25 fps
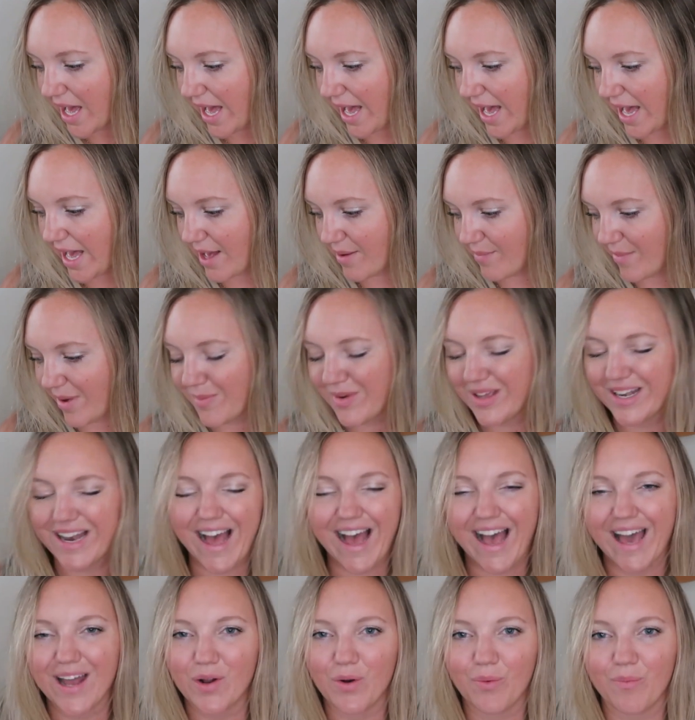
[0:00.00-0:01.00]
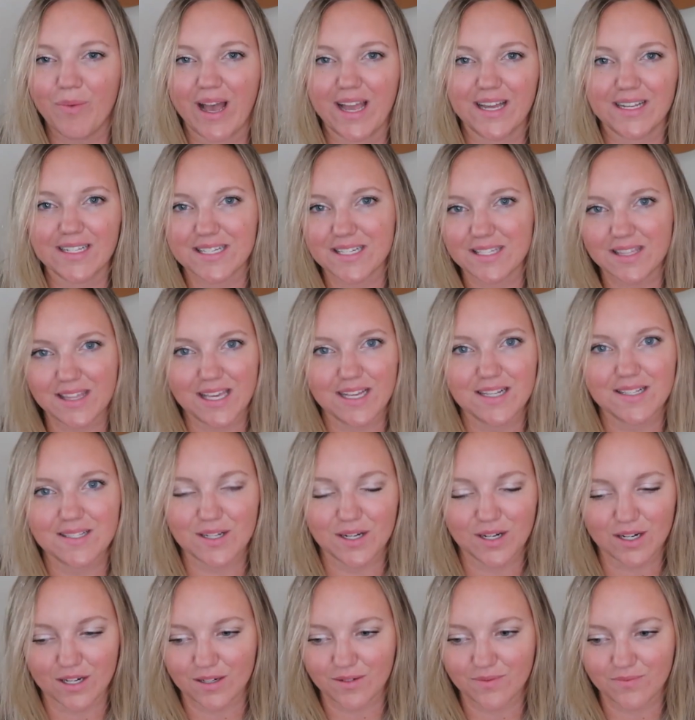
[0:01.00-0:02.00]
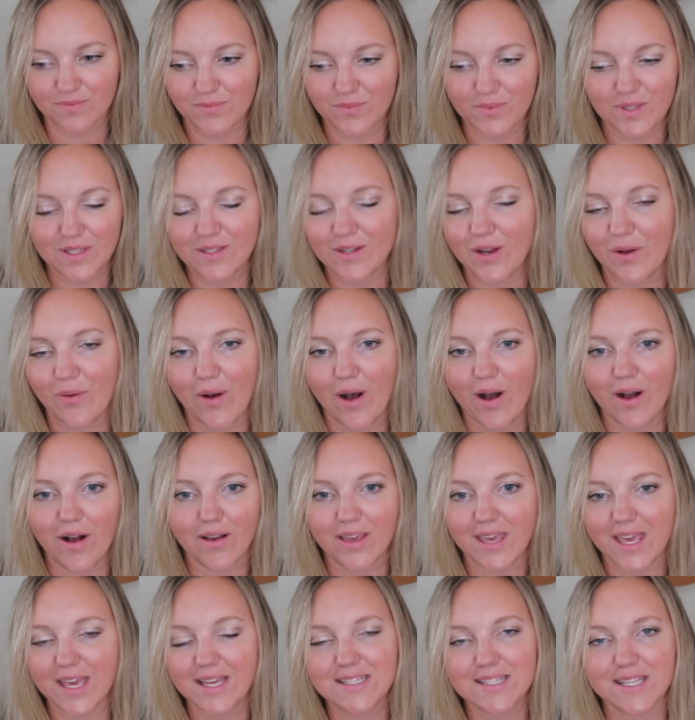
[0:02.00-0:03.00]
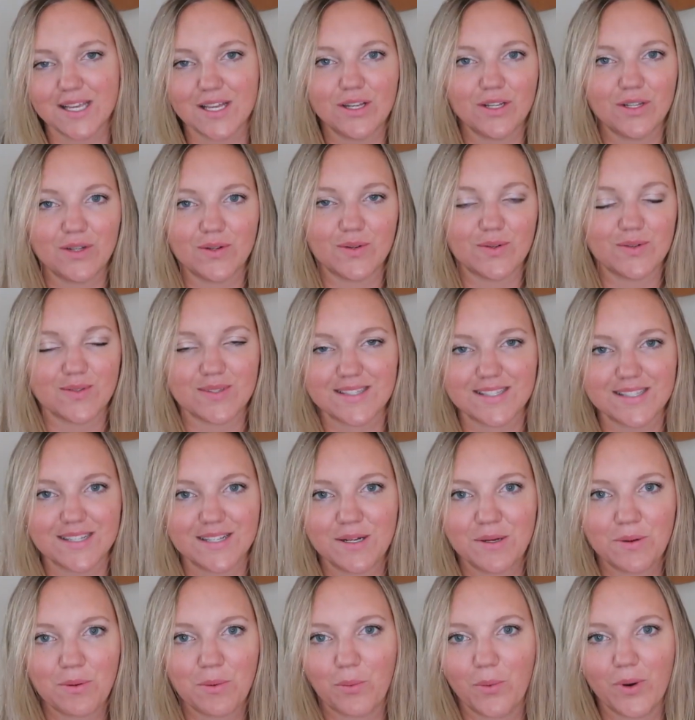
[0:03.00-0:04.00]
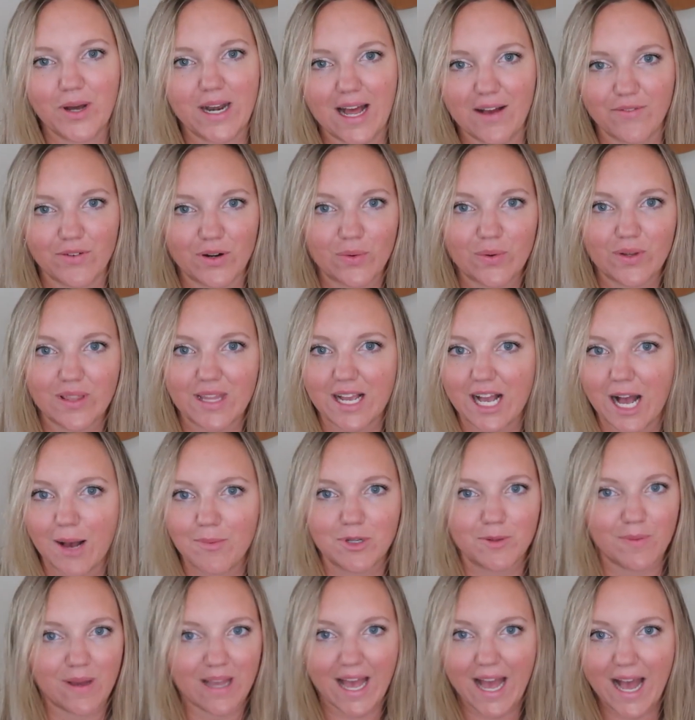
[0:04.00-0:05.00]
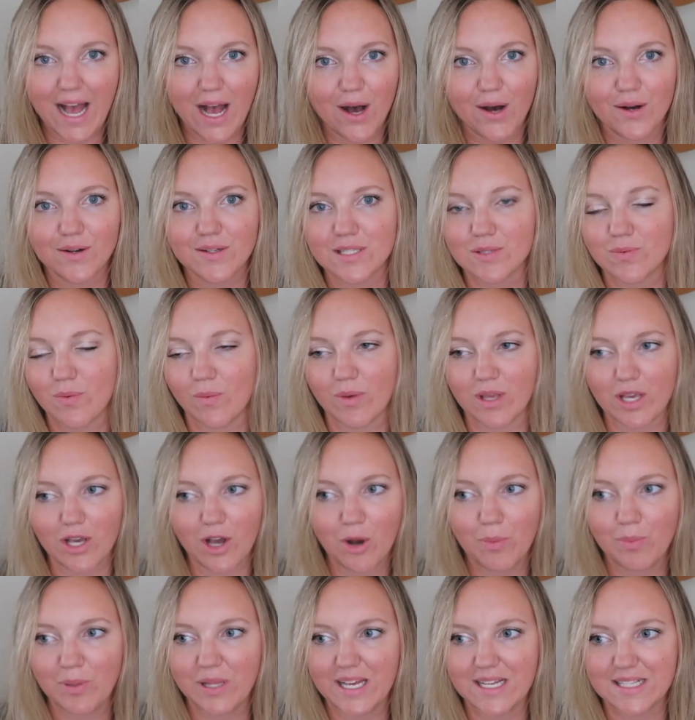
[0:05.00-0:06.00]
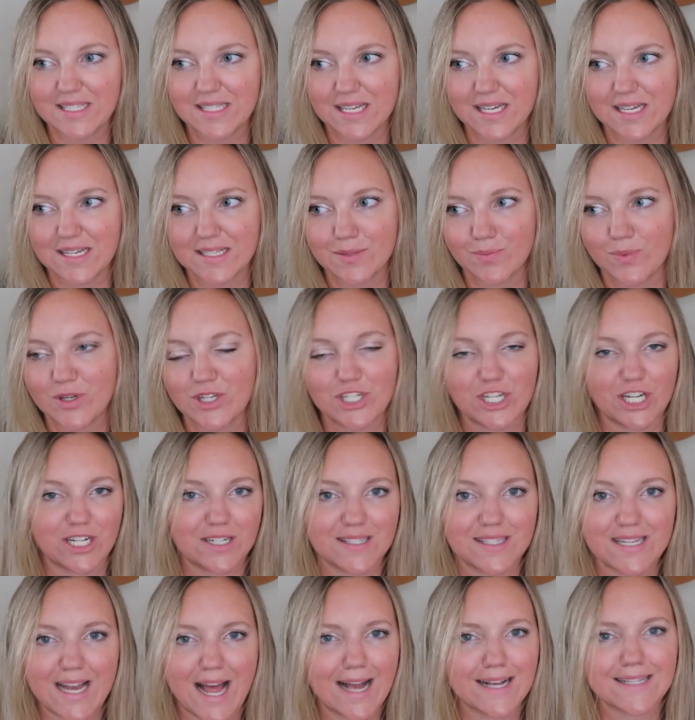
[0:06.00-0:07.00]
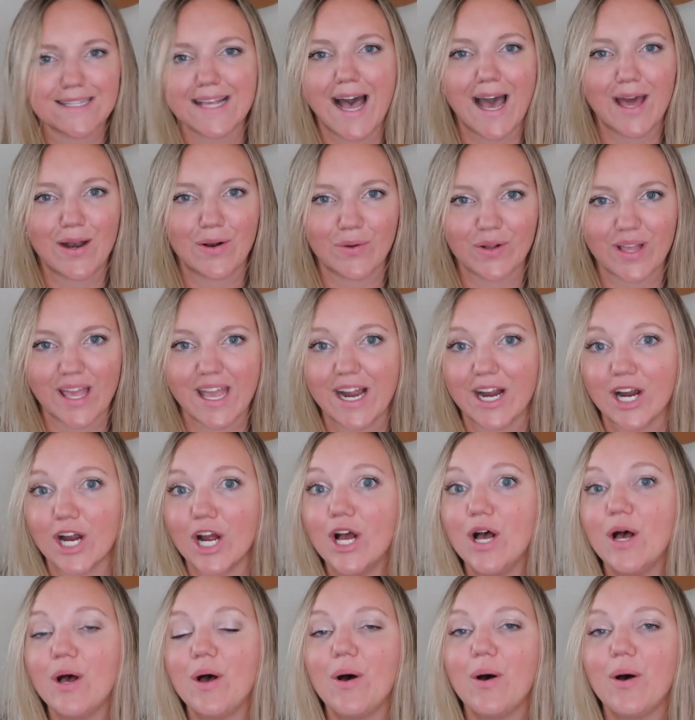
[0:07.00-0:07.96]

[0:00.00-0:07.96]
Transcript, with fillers: Um, I mean, I don't mind. Things are, you know, kids can use whatever. When they come to my house, when we go places, we share snacks. I don't care.